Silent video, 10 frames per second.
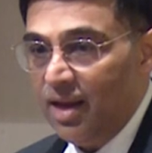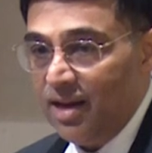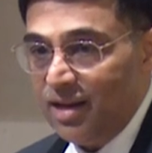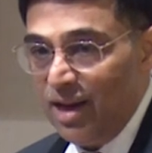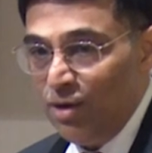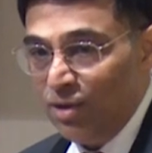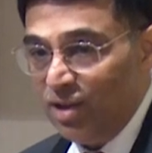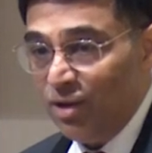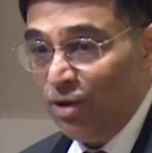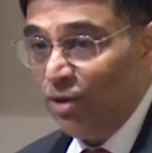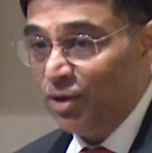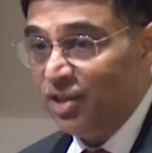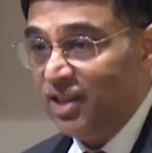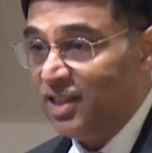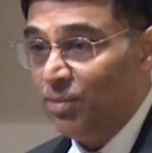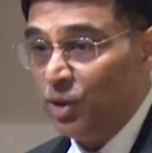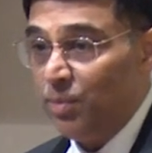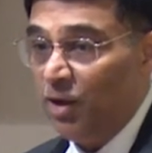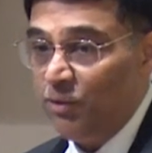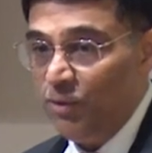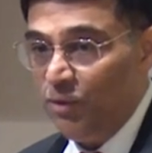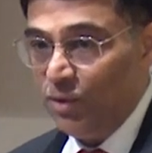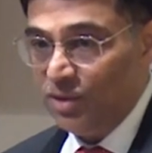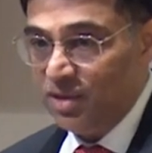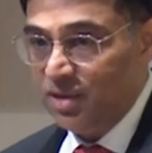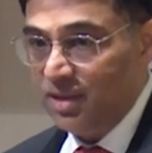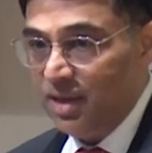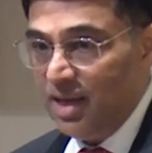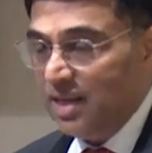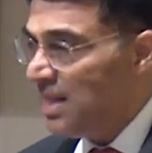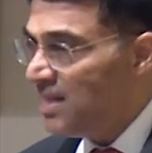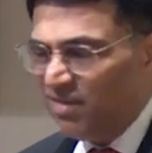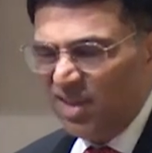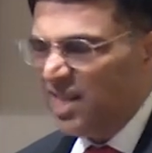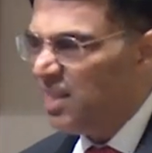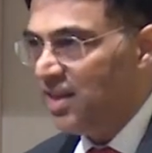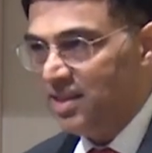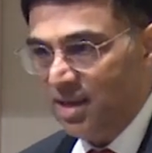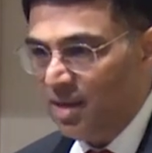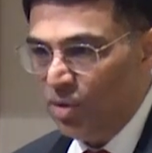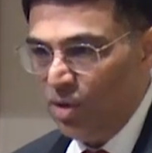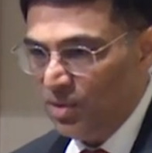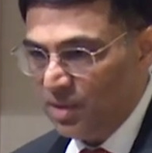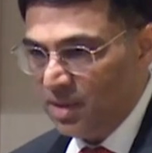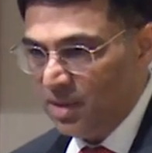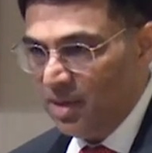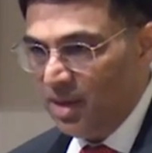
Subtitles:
can tell you that the curiosity is the most powerful force. Sense of danger doesn't come close.